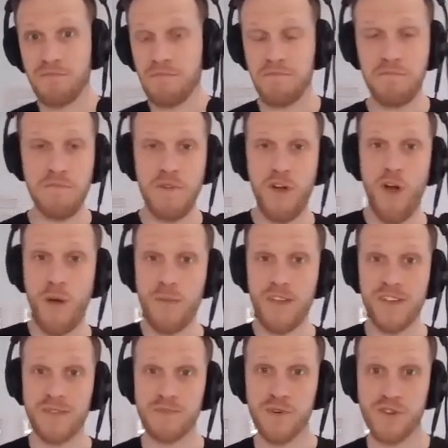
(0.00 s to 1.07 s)

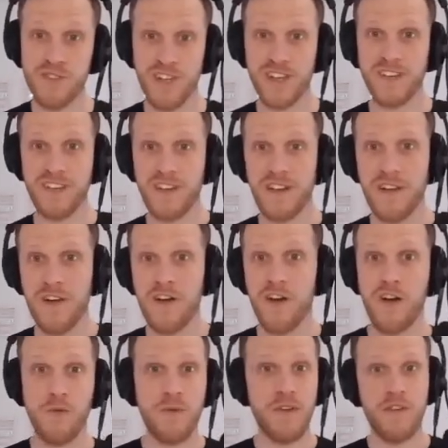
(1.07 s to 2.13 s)
hobbyist project,
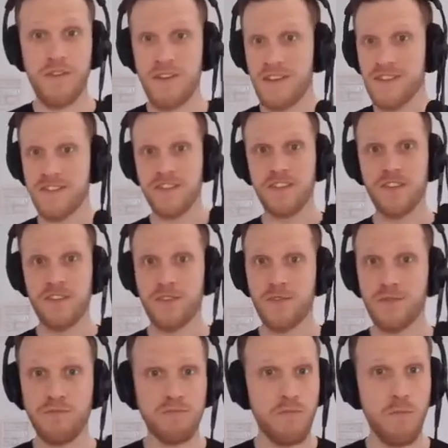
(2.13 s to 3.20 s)
or whether it's a
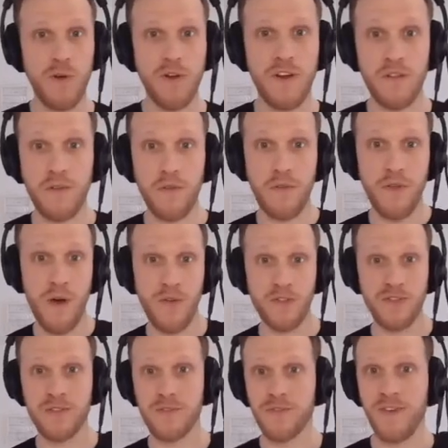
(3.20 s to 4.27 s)

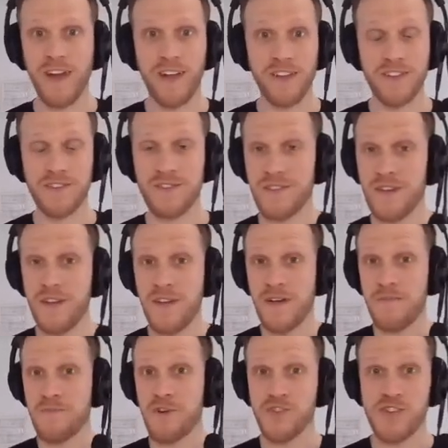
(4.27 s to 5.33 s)
100,000 files
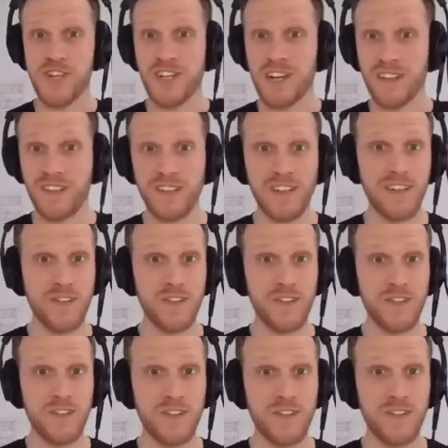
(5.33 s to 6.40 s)
project like the Linux
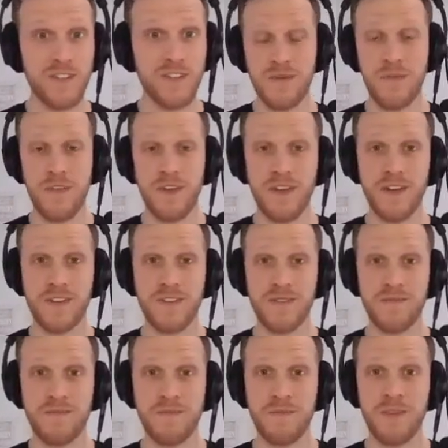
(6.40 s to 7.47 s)
kernel or something else.
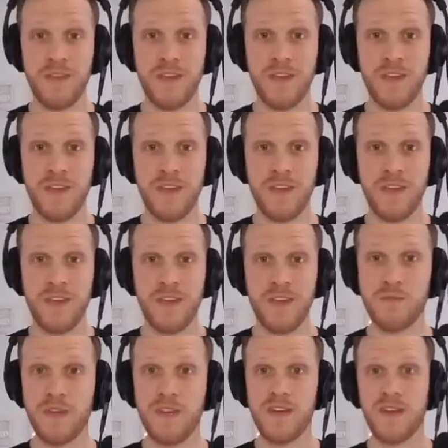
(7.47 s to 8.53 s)
Reuse should
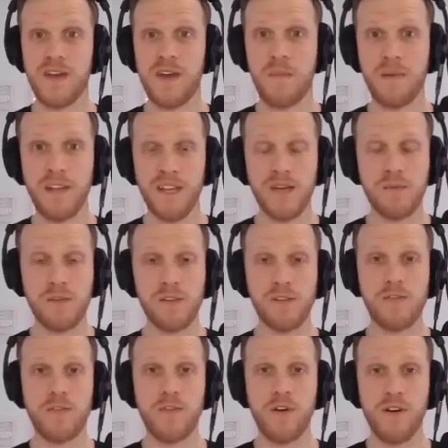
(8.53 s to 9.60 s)
be applicable
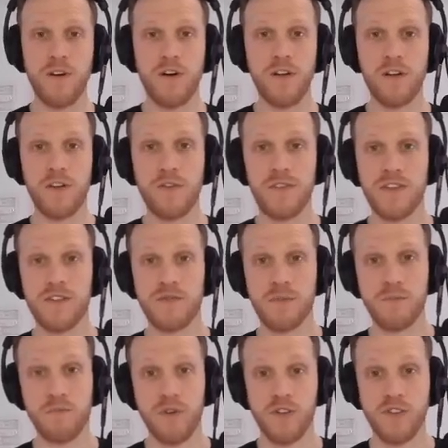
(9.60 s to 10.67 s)
for all of these
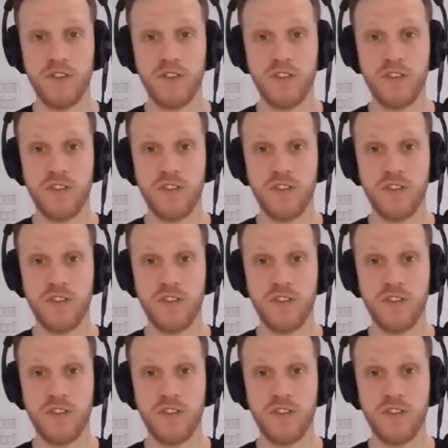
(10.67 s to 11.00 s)
projects.